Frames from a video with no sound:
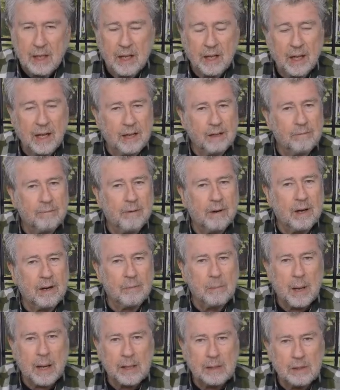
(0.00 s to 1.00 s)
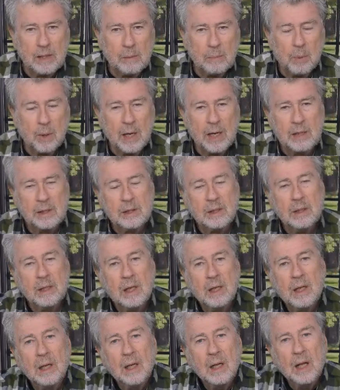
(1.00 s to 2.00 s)
it's very modestly priced
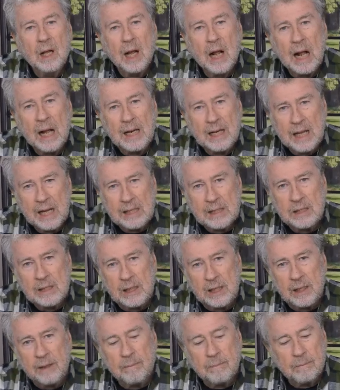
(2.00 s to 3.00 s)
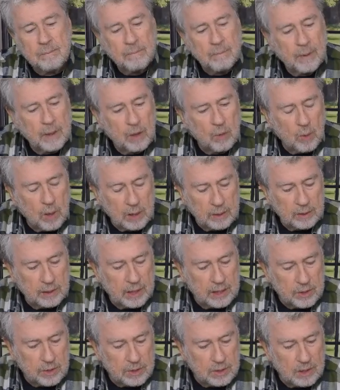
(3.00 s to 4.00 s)
on Etsy. Go out and
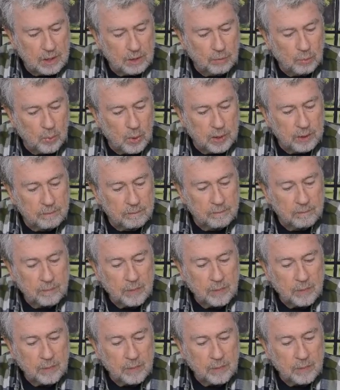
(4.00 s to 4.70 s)
get yourself one.